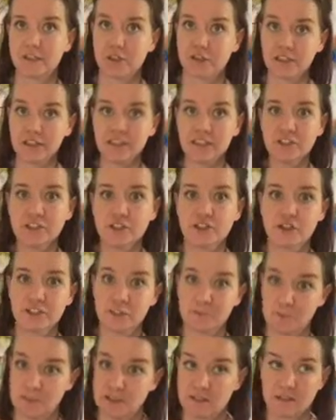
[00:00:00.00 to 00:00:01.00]
knowledge, or
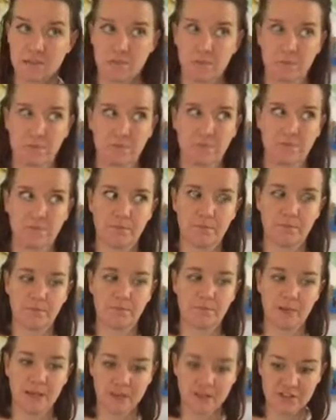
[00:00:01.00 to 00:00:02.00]

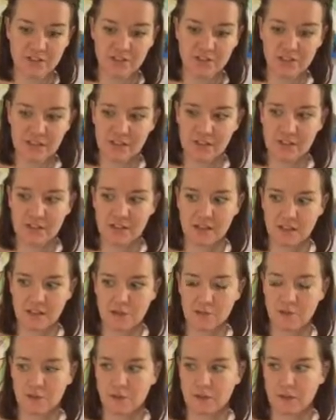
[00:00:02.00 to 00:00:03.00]
especially
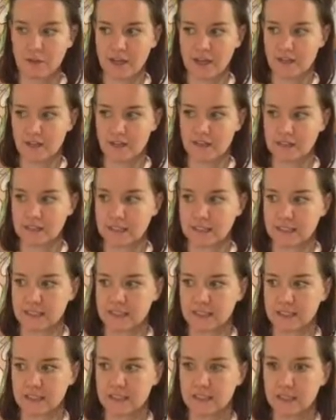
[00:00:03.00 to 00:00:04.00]
if you've actually
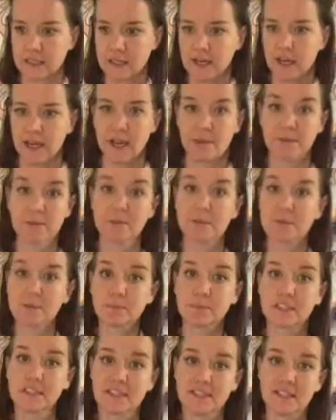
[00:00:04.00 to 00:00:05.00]
done some
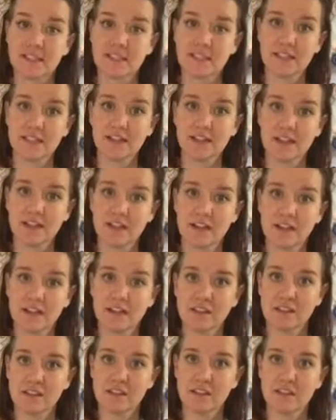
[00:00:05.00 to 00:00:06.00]
split testing
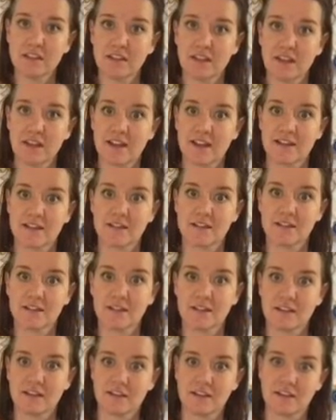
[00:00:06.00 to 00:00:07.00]
around this and
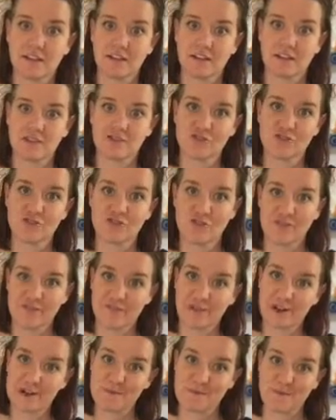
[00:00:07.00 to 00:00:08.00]
it's a controlled
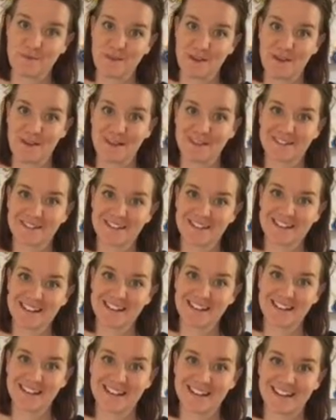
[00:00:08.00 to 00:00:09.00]
environment where you actually
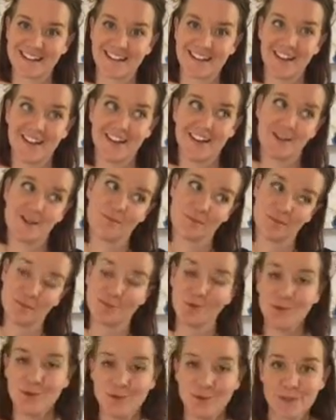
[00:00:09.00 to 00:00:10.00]
can be
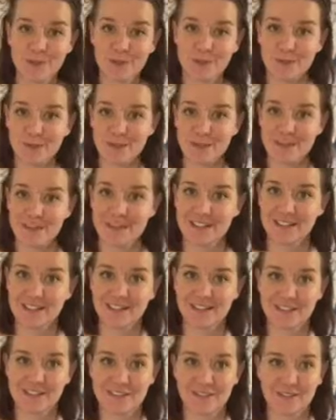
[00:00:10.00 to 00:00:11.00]
sure what's causing
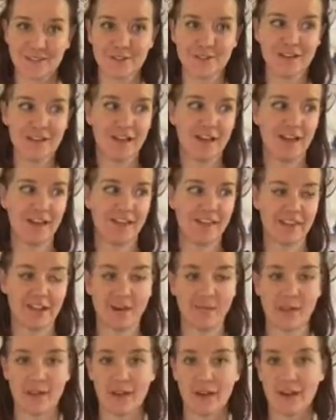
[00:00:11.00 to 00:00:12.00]
the results, that'd
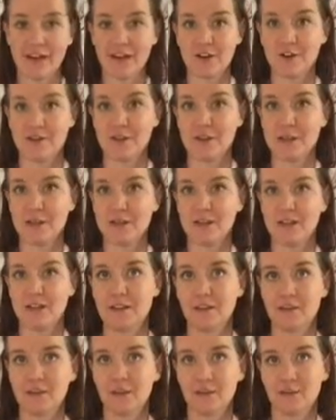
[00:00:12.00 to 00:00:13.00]
be great. Or maybe
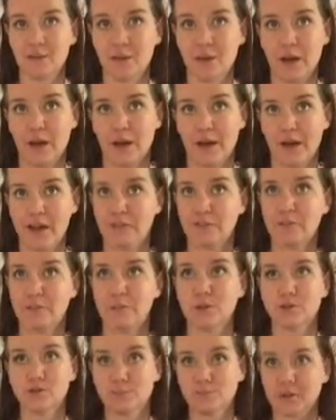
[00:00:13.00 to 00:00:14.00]
if you have
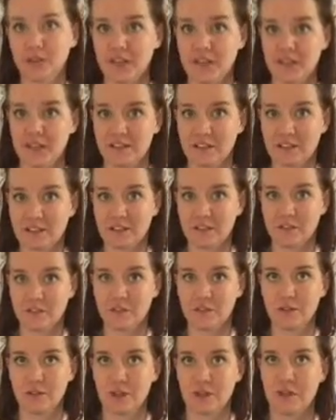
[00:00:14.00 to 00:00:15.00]
multiple accounts that
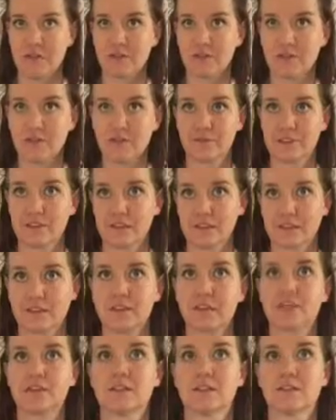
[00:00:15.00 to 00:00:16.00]
you have tested
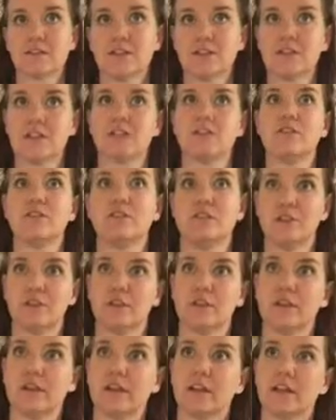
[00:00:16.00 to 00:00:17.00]
this on and you feel
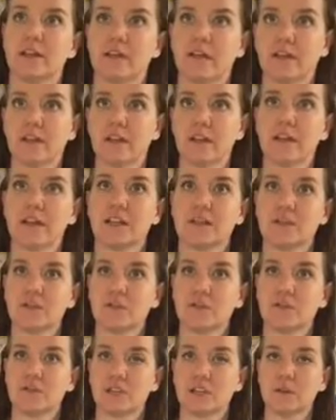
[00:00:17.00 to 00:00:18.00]
like, okay, this
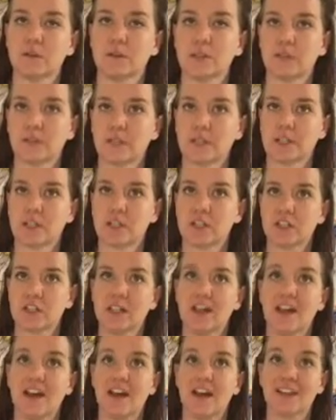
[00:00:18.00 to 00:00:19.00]
is really what's going on,
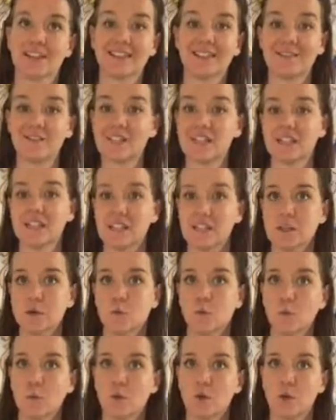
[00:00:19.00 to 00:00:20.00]
I'd love to hear
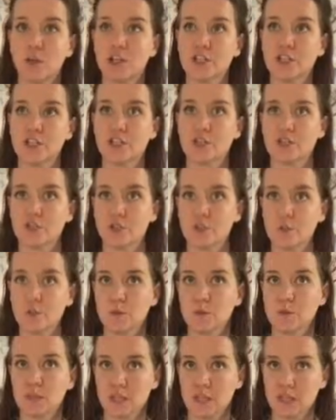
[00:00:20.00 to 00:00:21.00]
what
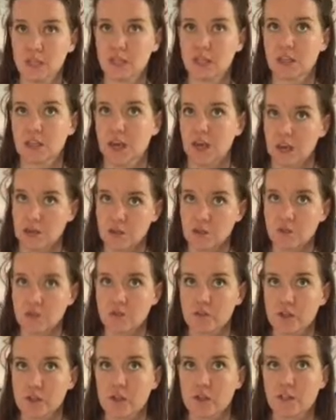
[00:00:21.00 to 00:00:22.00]
you think the
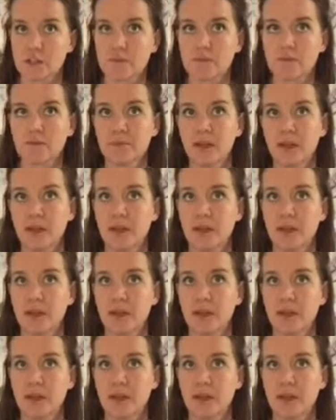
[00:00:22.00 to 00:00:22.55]
algorithm